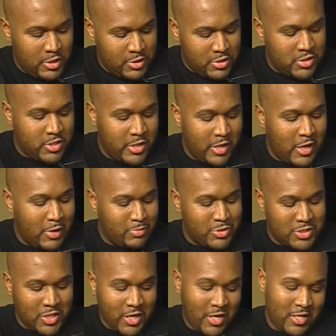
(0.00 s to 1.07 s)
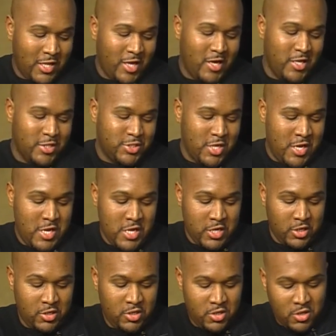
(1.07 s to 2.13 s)
And it's a stylized
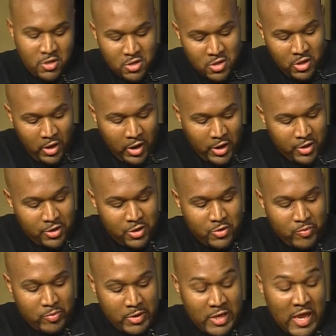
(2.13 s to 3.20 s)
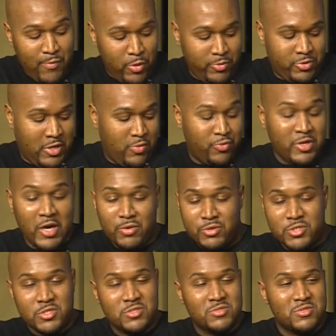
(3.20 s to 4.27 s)
N, and I came up with that when I
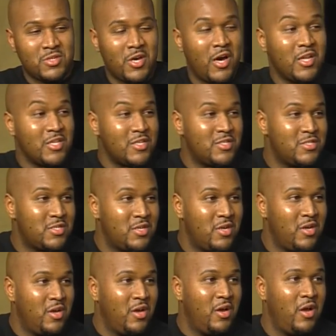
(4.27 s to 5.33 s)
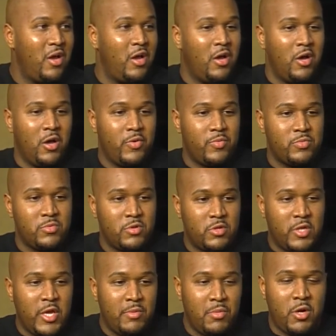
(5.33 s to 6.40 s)
was in college.
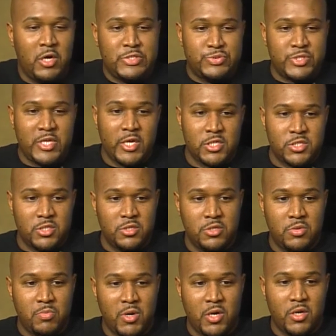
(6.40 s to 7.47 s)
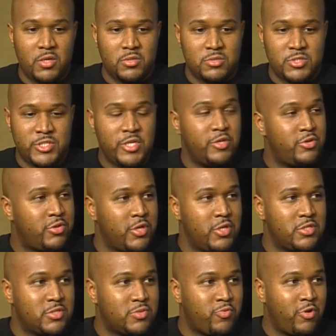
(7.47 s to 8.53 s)
Neimaj was actually my senior
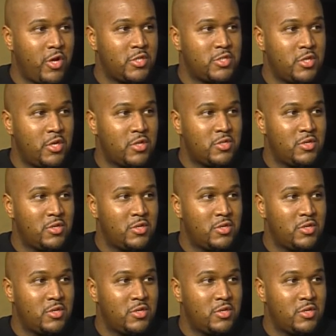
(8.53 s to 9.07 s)
thesis project.